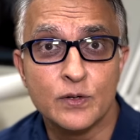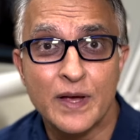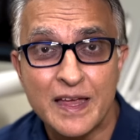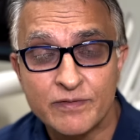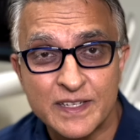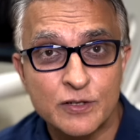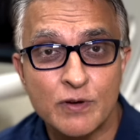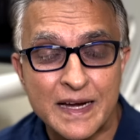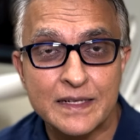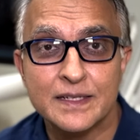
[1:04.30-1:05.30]
heavy
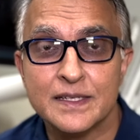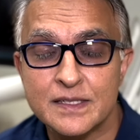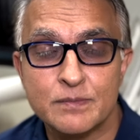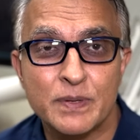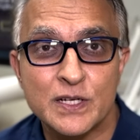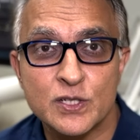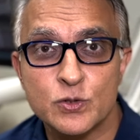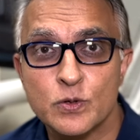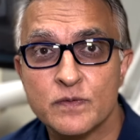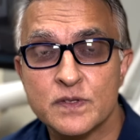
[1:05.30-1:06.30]
grinders,
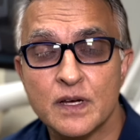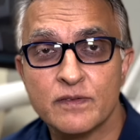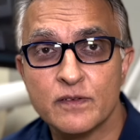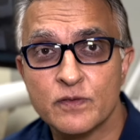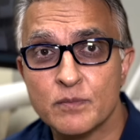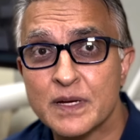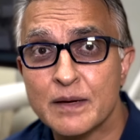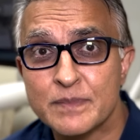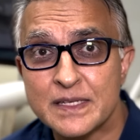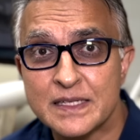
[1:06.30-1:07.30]
patients who have suffered from
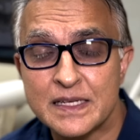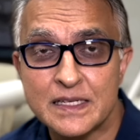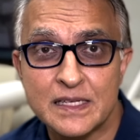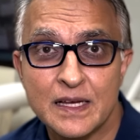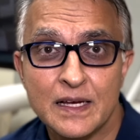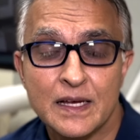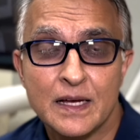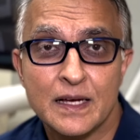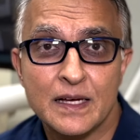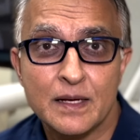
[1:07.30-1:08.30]
gum disease,
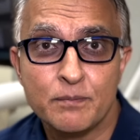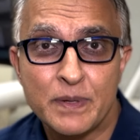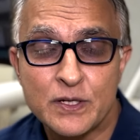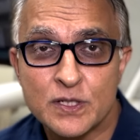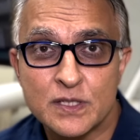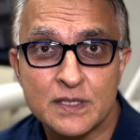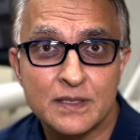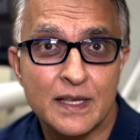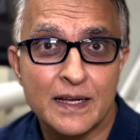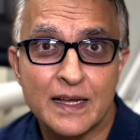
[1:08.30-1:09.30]
patients
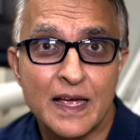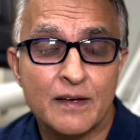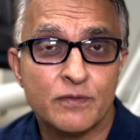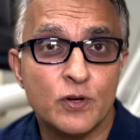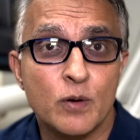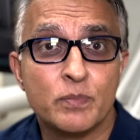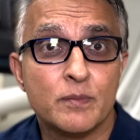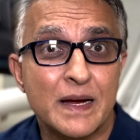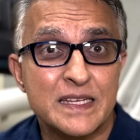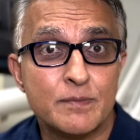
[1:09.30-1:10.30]
that have
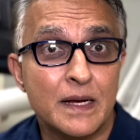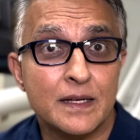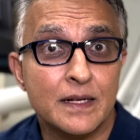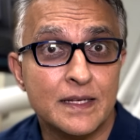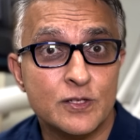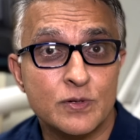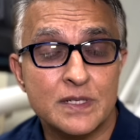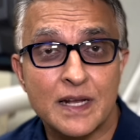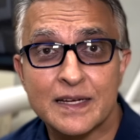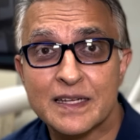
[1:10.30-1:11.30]
compromised medical
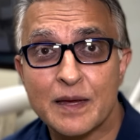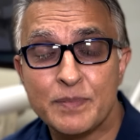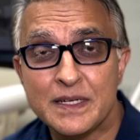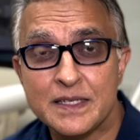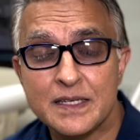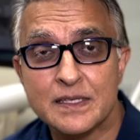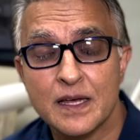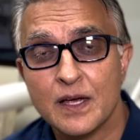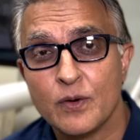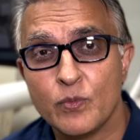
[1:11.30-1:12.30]
histories like diabetes.
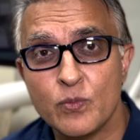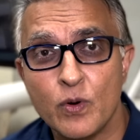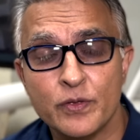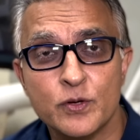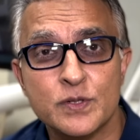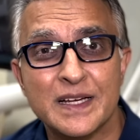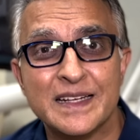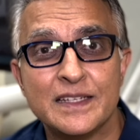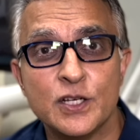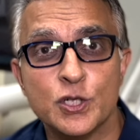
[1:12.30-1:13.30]
We want those
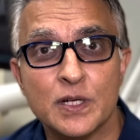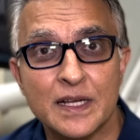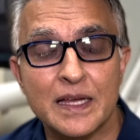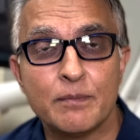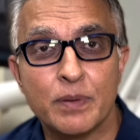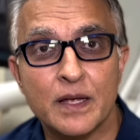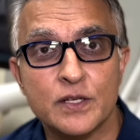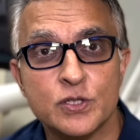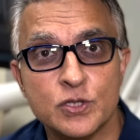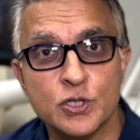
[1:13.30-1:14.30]
additional
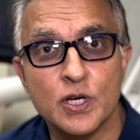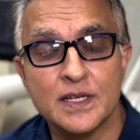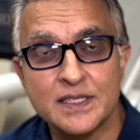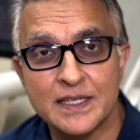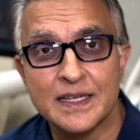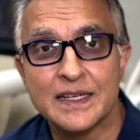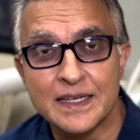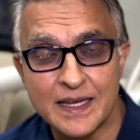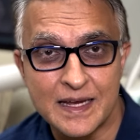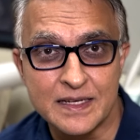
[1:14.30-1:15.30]
implants just in
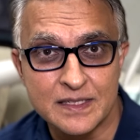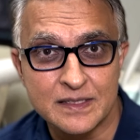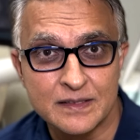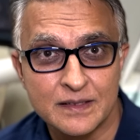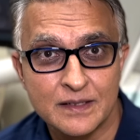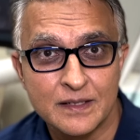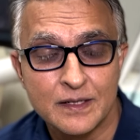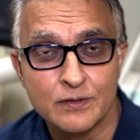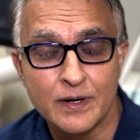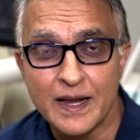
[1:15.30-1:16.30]
case,
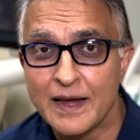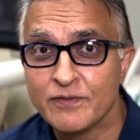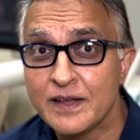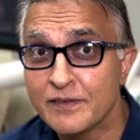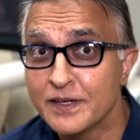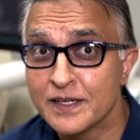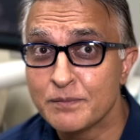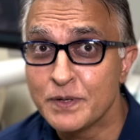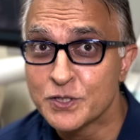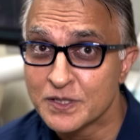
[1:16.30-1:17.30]
right? I've never heard a
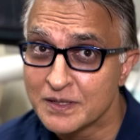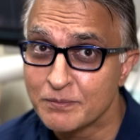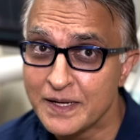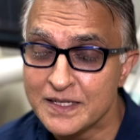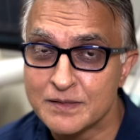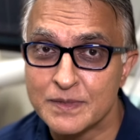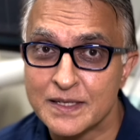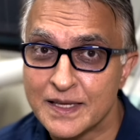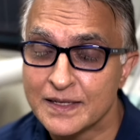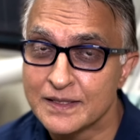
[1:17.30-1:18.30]
patient complain to me
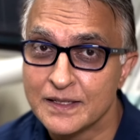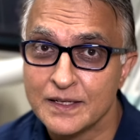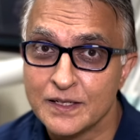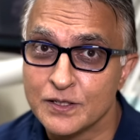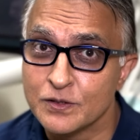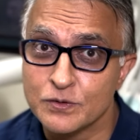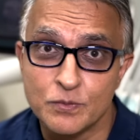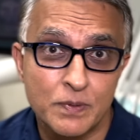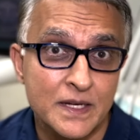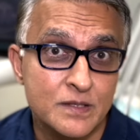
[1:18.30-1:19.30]
that
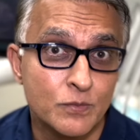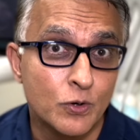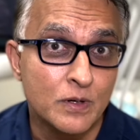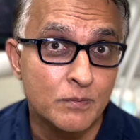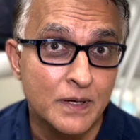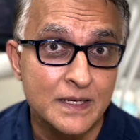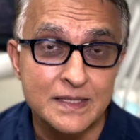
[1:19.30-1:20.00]
you placed more implants